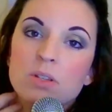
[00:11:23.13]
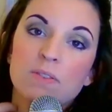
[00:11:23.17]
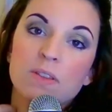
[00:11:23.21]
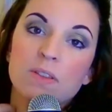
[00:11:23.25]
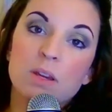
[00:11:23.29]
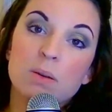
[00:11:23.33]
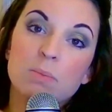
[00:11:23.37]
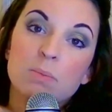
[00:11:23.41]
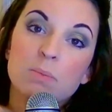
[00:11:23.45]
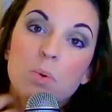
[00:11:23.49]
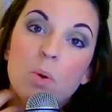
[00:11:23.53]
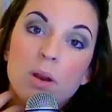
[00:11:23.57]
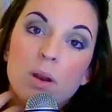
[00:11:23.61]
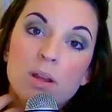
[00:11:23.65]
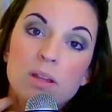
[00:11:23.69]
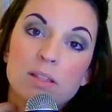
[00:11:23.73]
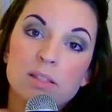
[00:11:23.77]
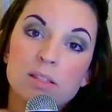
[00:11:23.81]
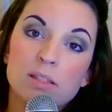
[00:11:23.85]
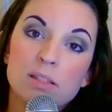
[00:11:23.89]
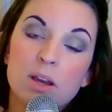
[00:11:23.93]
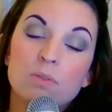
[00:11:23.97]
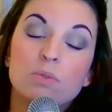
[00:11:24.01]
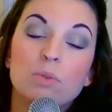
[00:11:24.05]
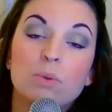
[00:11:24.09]
of the
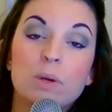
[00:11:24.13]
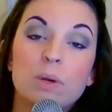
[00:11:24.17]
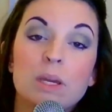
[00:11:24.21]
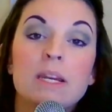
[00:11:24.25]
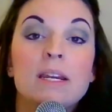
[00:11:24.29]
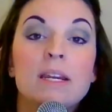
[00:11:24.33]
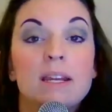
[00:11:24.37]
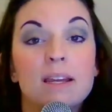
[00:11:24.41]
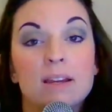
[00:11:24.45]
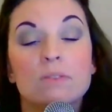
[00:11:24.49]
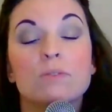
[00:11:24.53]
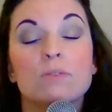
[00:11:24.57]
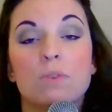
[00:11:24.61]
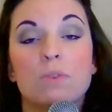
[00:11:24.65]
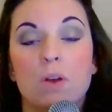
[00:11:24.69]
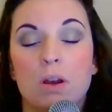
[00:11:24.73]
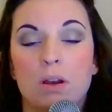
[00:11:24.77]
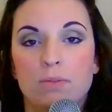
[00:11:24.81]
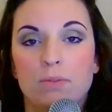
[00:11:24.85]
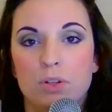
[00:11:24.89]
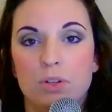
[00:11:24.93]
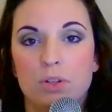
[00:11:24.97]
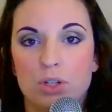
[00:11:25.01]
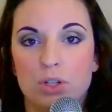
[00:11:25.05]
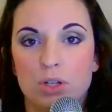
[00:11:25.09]
importance of reading in front
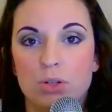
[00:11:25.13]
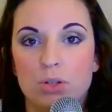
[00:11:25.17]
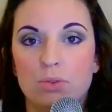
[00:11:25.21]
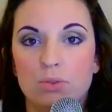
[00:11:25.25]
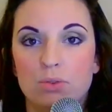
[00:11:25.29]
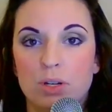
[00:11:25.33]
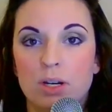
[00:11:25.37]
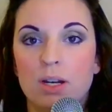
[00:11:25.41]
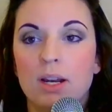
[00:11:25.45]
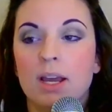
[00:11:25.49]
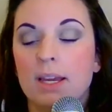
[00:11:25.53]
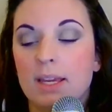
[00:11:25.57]
of your children.